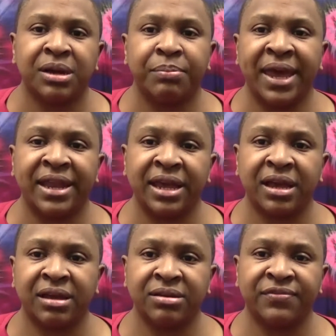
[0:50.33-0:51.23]

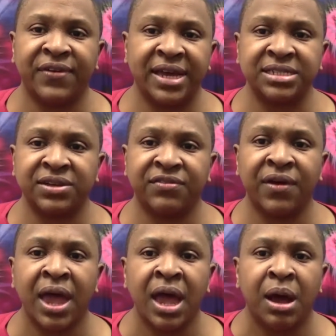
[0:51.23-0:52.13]
manic phase of
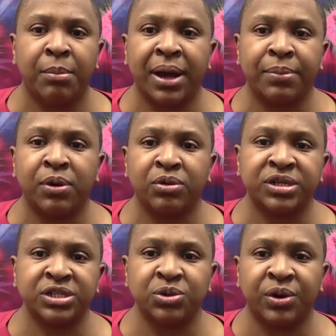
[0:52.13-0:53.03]
bipolar
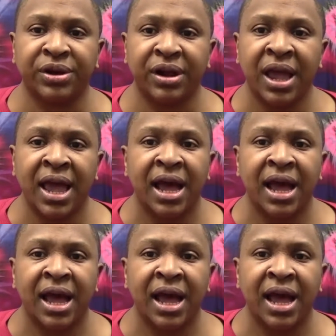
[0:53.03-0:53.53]
disorder.